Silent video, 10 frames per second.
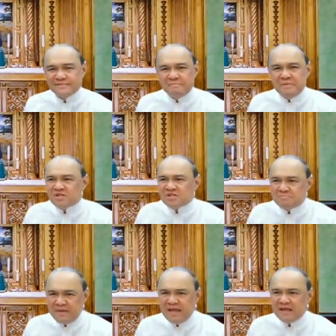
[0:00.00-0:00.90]
Because
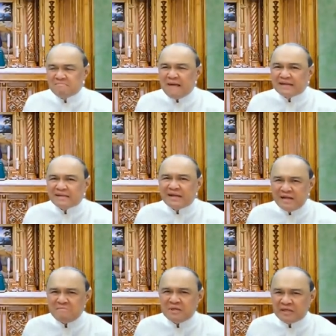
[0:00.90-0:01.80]
big
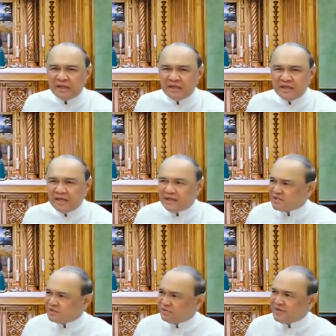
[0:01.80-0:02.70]
magnanimity
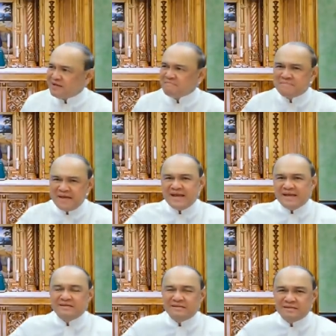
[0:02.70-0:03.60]
is to think
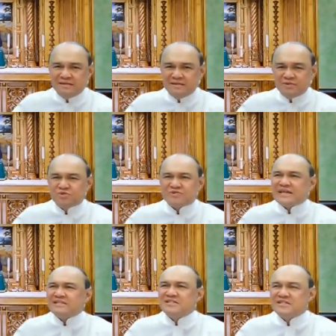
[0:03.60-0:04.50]
big, to
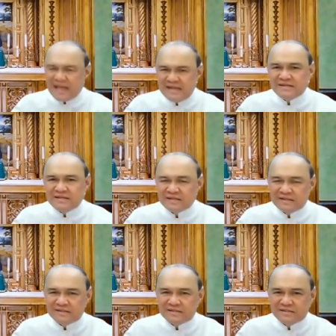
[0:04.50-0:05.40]
transcend
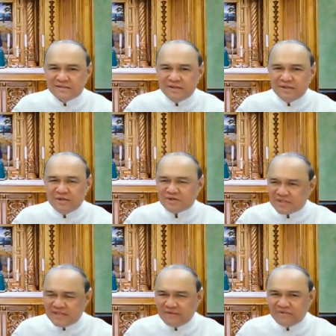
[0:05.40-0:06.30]
your
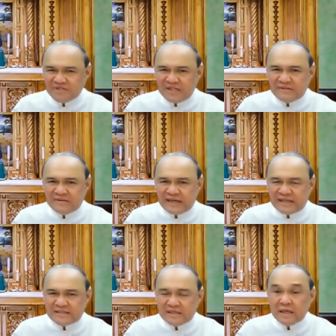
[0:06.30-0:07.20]
selfish
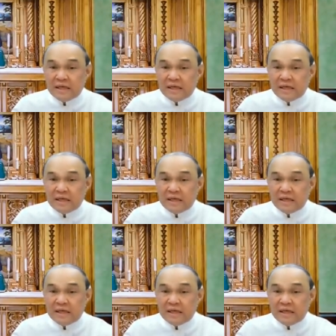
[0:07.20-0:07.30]
interest.